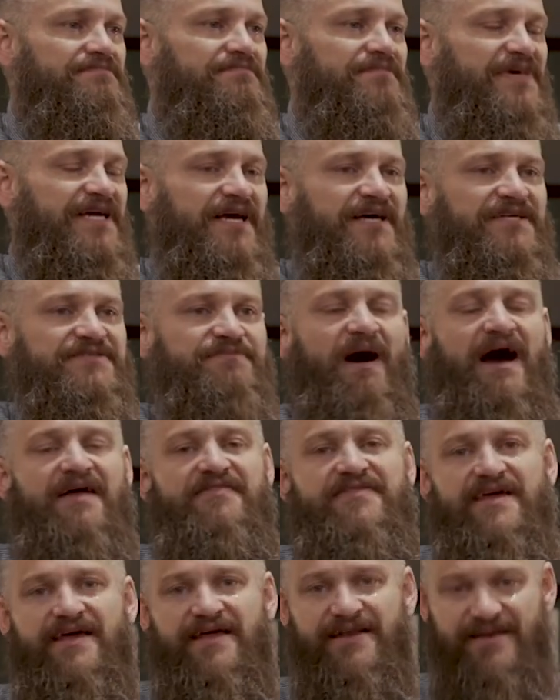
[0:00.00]
Because by
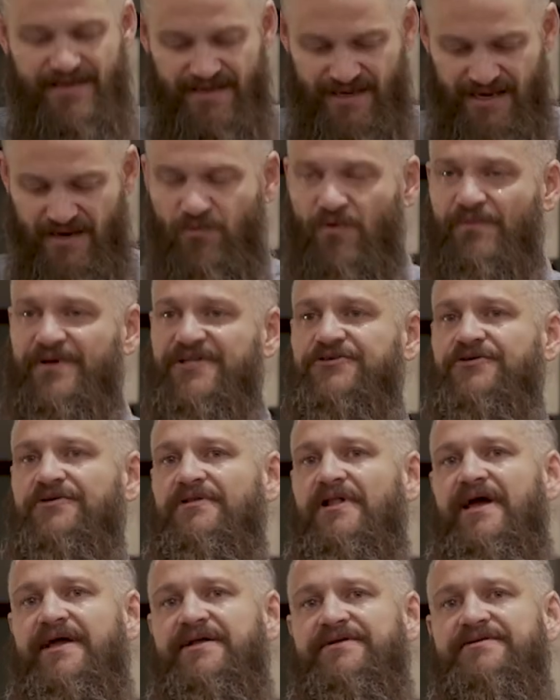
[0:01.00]
then it will be too
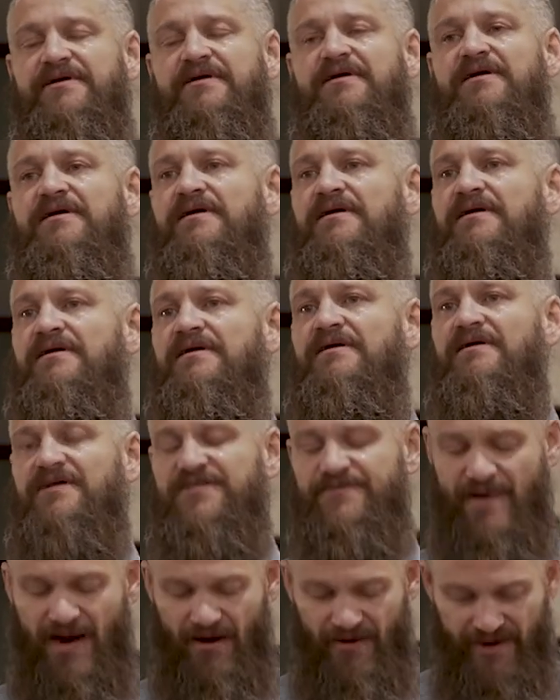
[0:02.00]
late.
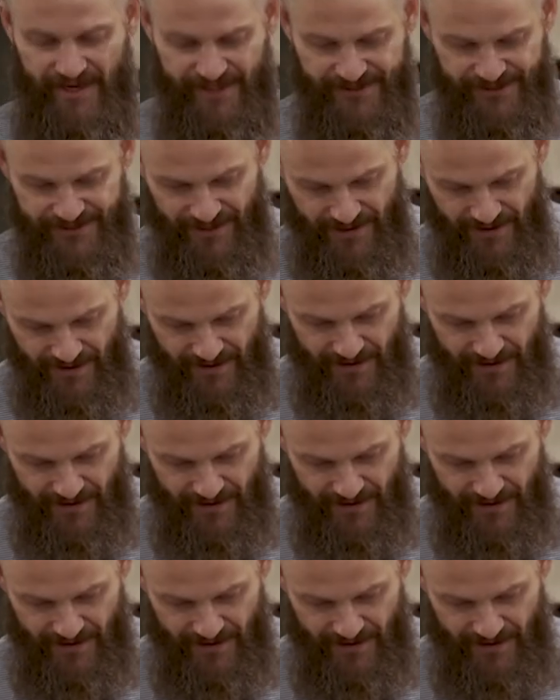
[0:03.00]
Let's bow our heads.